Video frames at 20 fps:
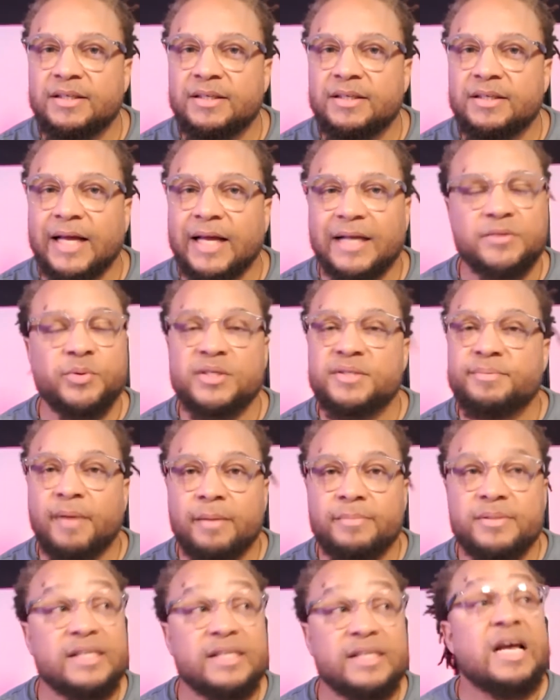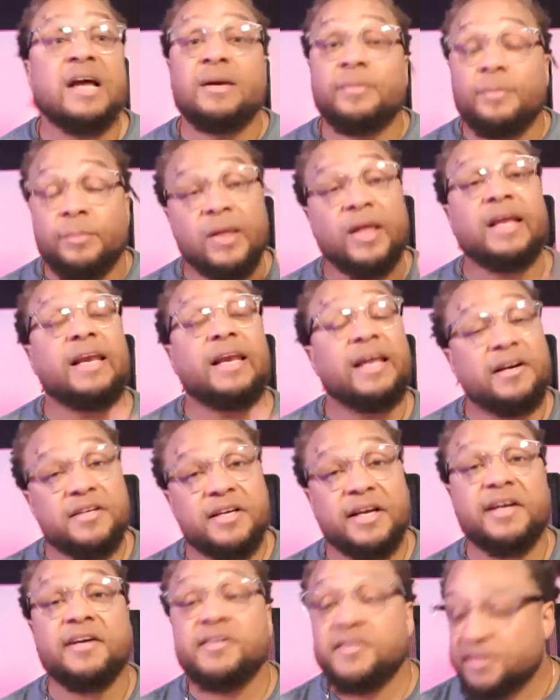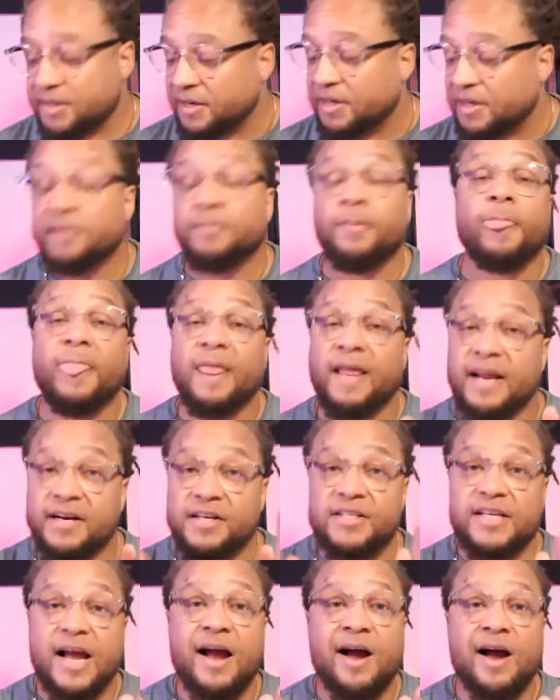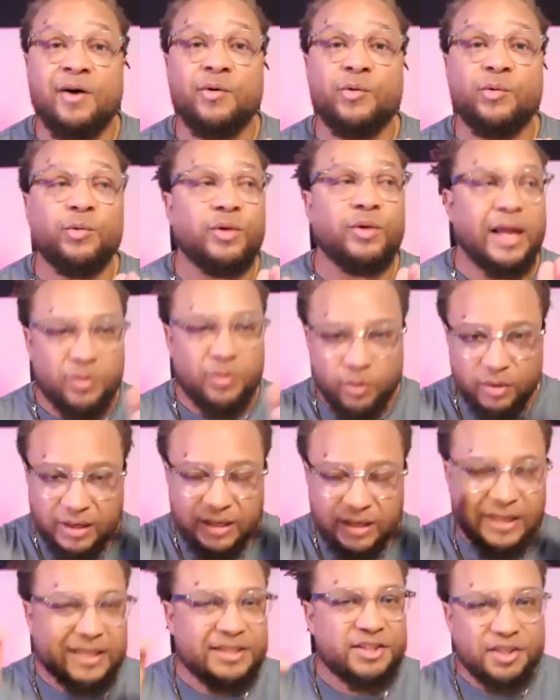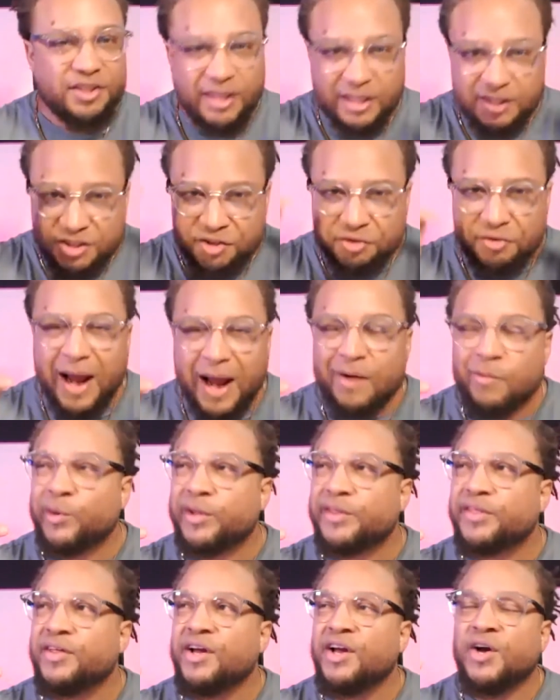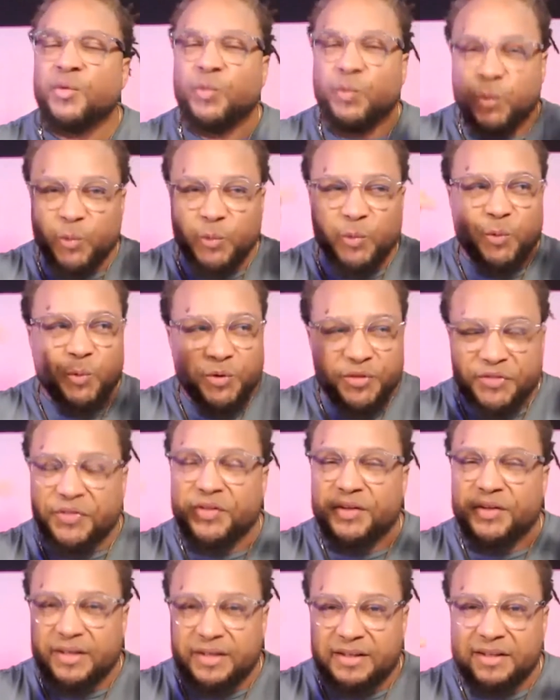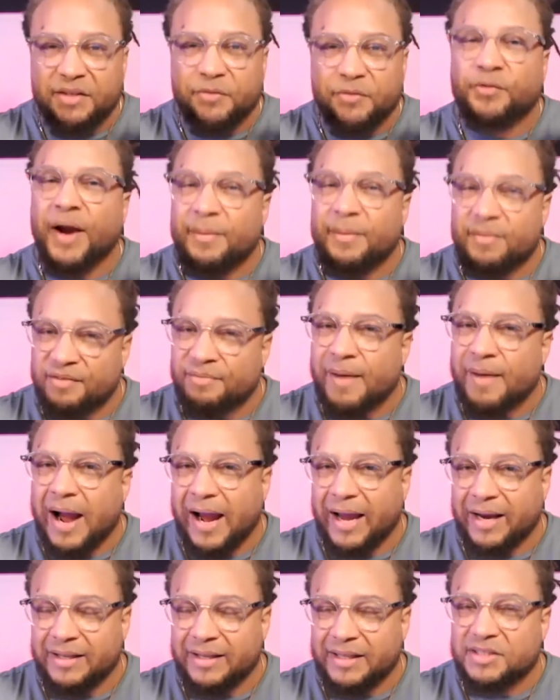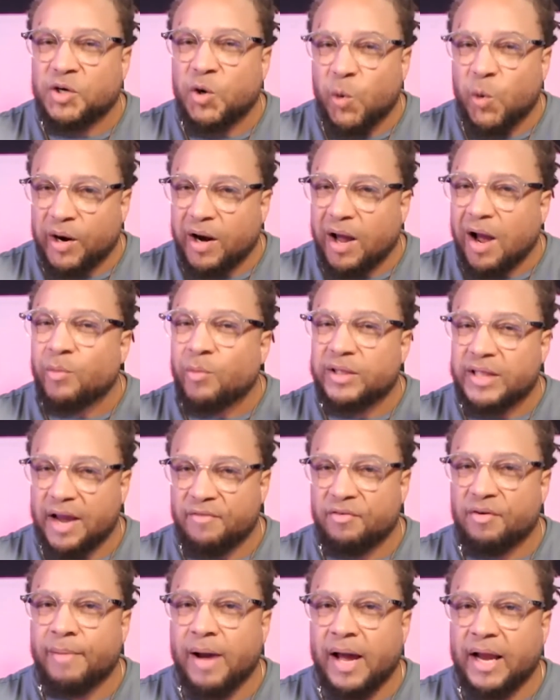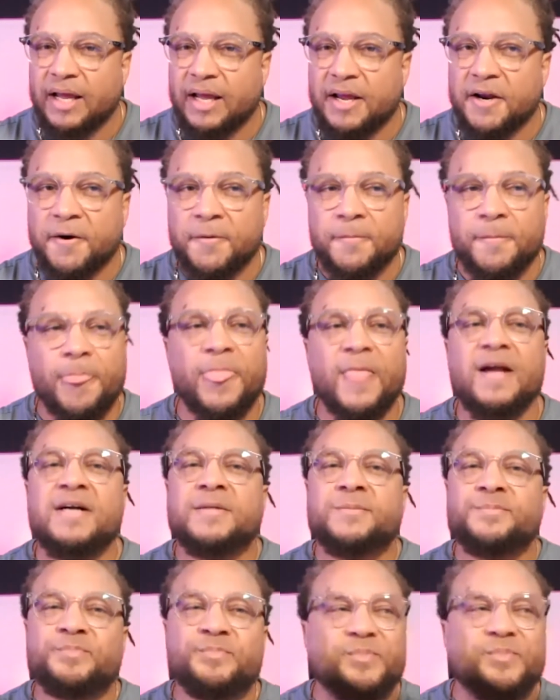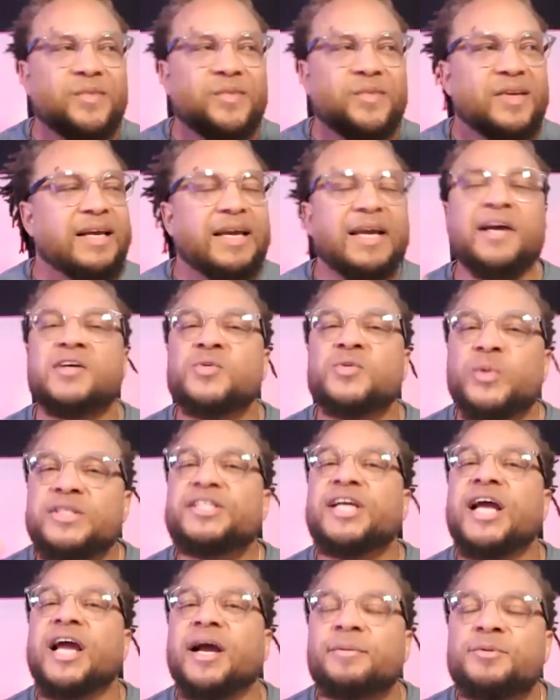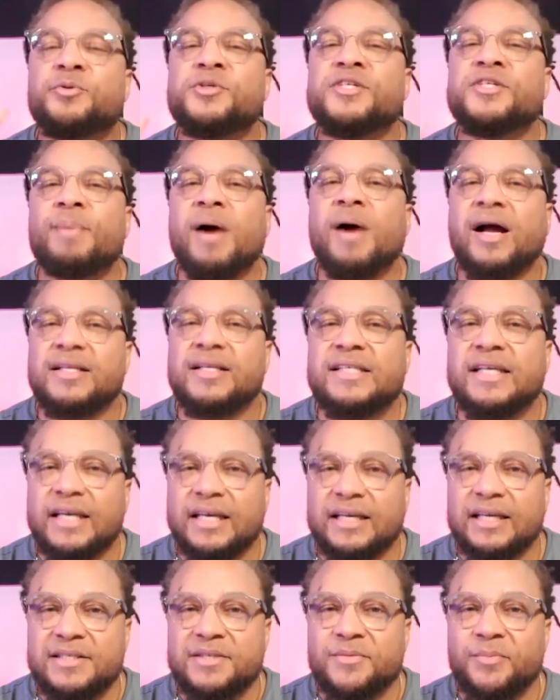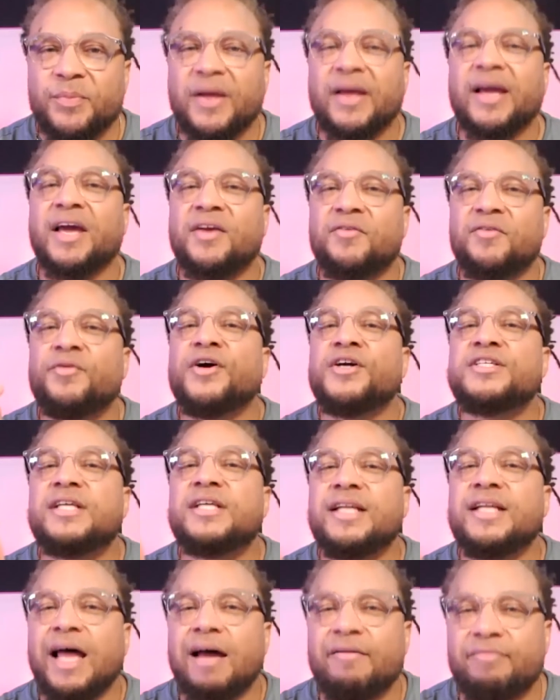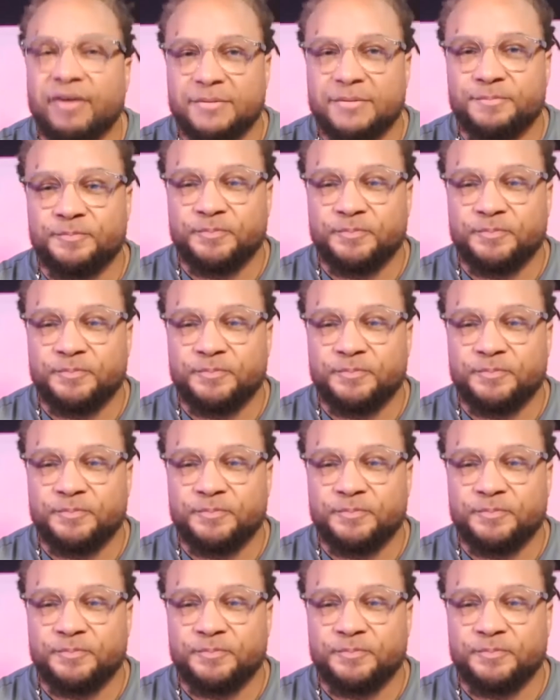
That's what his mom said. And here, here's, here's how, like, let's, let's track with, with the, the frame of mind that's going on with everybody here. Here's what Jacob's response is in verse eleven.